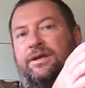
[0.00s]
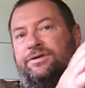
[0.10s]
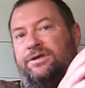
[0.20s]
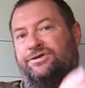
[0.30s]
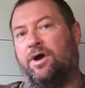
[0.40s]

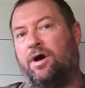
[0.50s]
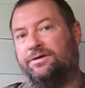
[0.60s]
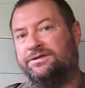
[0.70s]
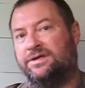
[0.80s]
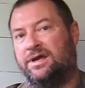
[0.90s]
does
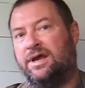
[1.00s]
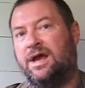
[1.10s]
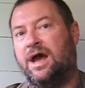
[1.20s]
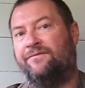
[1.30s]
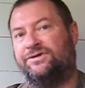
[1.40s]
not
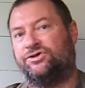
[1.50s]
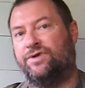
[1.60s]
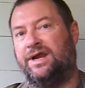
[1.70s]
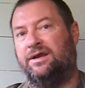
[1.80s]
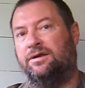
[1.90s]
have a
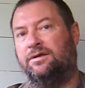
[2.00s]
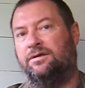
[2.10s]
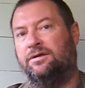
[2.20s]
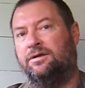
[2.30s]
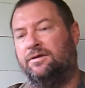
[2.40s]
screen
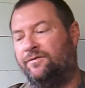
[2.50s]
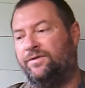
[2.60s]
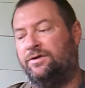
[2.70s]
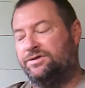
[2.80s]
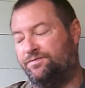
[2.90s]
for
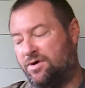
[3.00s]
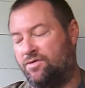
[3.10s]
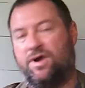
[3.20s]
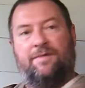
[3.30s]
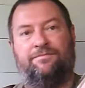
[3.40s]
you to
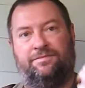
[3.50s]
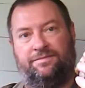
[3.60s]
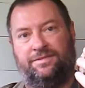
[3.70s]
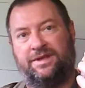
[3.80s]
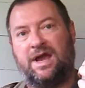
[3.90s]
program
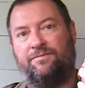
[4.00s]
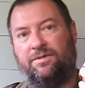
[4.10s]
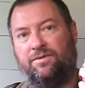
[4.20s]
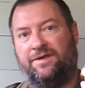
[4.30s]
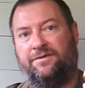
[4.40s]
the
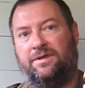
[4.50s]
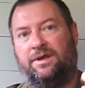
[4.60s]
camera with.